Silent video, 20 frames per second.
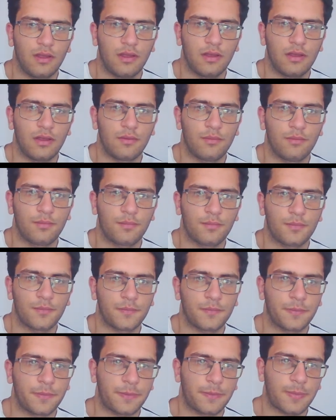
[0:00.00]

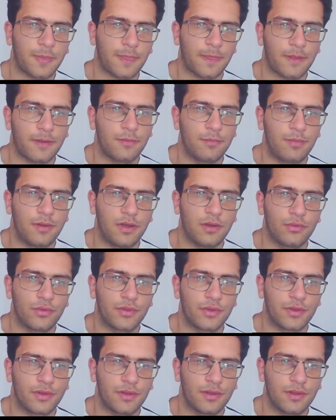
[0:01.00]

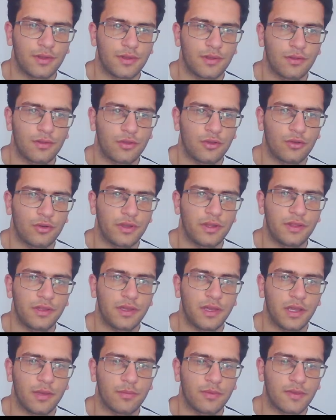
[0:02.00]
about your
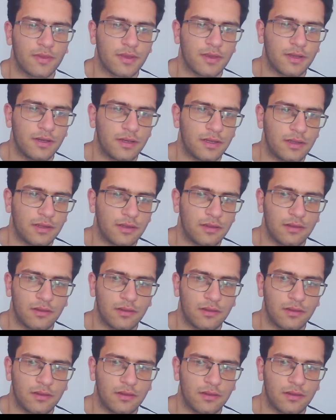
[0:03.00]
endgame skill.